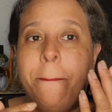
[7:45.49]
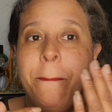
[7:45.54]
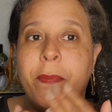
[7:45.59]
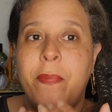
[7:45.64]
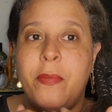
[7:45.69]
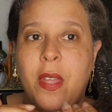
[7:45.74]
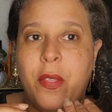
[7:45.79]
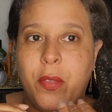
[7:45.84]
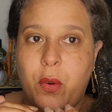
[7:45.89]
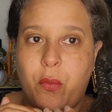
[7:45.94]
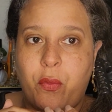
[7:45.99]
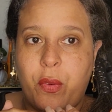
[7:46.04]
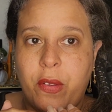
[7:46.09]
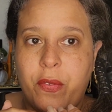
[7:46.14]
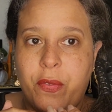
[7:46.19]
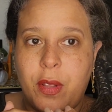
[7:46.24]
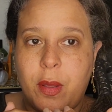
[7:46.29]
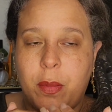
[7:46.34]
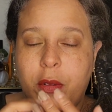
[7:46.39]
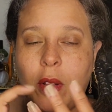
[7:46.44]
then the
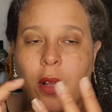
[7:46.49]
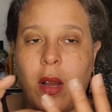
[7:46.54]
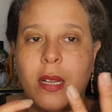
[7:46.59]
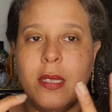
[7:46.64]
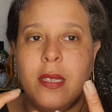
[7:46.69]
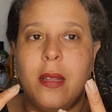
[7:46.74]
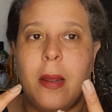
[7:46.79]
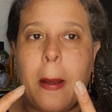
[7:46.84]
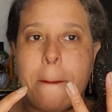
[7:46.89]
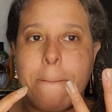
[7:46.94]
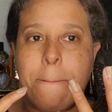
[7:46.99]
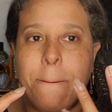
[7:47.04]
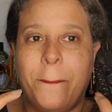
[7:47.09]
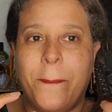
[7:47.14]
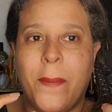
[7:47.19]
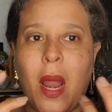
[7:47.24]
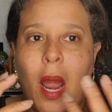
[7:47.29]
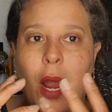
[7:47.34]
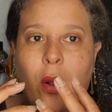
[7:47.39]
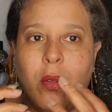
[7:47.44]
Reef lip gloss, and then
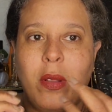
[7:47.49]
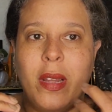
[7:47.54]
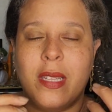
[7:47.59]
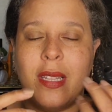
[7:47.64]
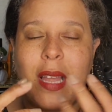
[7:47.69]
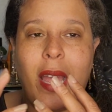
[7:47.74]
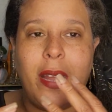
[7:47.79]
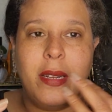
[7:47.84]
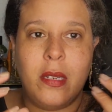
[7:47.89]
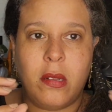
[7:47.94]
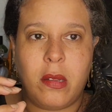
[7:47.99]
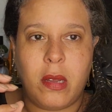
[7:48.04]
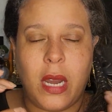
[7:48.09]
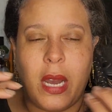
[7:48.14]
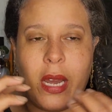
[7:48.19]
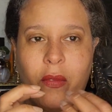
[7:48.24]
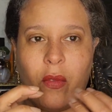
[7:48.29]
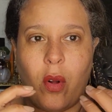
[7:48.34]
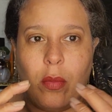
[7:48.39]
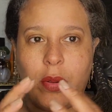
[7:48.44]
I go like that until it
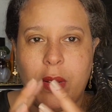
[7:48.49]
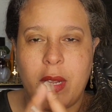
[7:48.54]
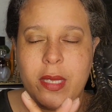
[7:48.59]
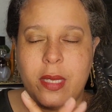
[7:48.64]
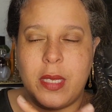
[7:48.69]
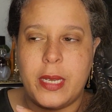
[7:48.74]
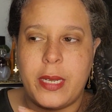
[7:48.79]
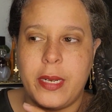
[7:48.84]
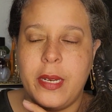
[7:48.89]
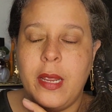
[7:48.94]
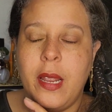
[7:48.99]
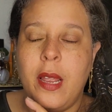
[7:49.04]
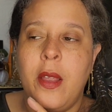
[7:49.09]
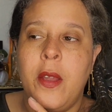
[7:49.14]
kind of all blends in.